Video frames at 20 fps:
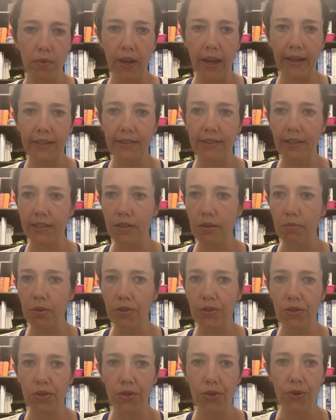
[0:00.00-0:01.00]
accessible
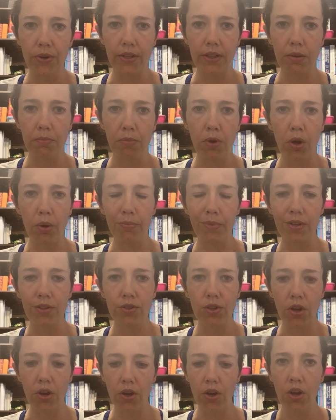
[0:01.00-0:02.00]
to you at the moment.
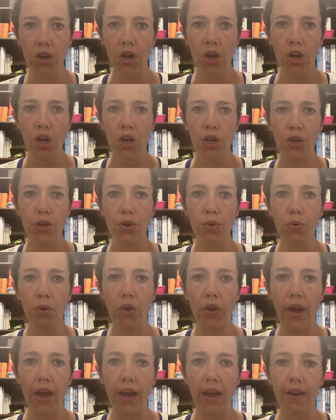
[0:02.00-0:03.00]
So you
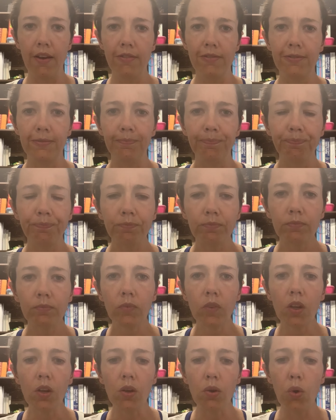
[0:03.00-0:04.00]
will have
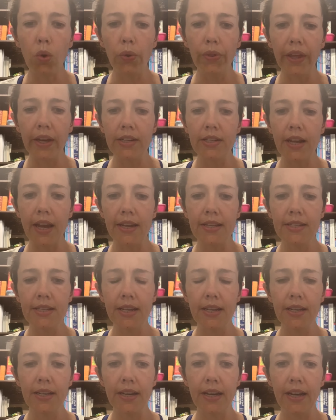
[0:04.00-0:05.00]
all that
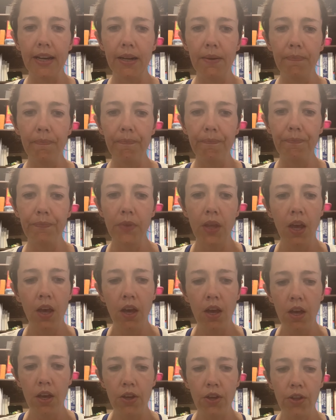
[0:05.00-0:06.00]
data.
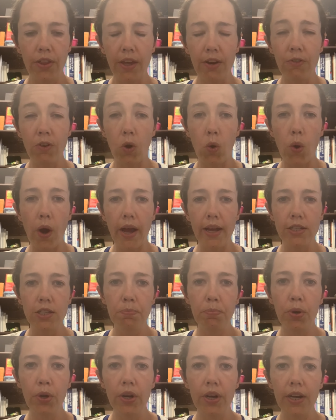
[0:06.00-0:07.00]
You're then required
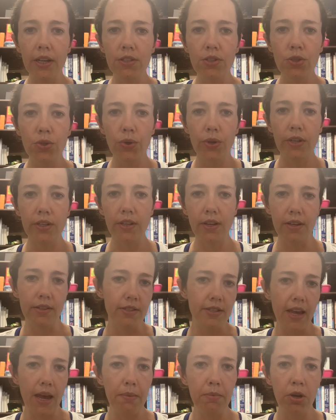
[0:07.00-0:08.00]
to put it into a
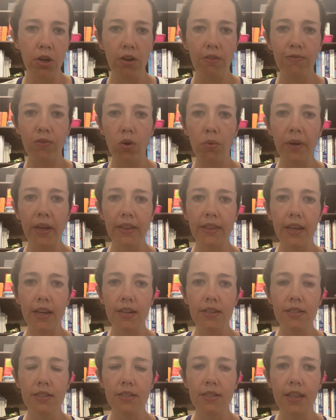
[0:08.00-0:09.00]
tabular format
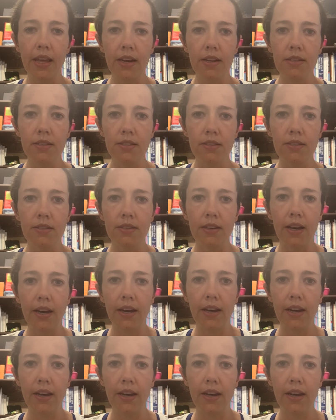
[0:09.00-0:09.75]
that is